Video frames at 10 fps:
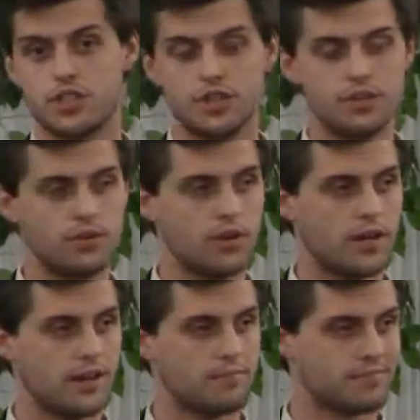to
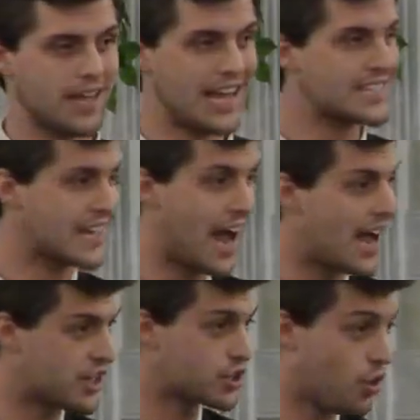
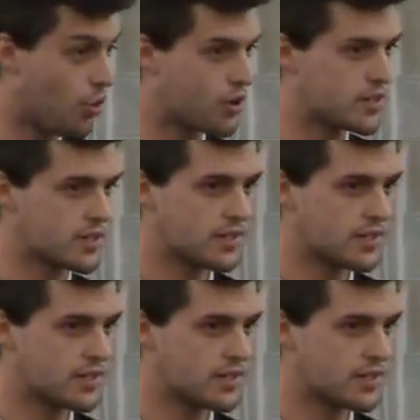Hezekiah's court,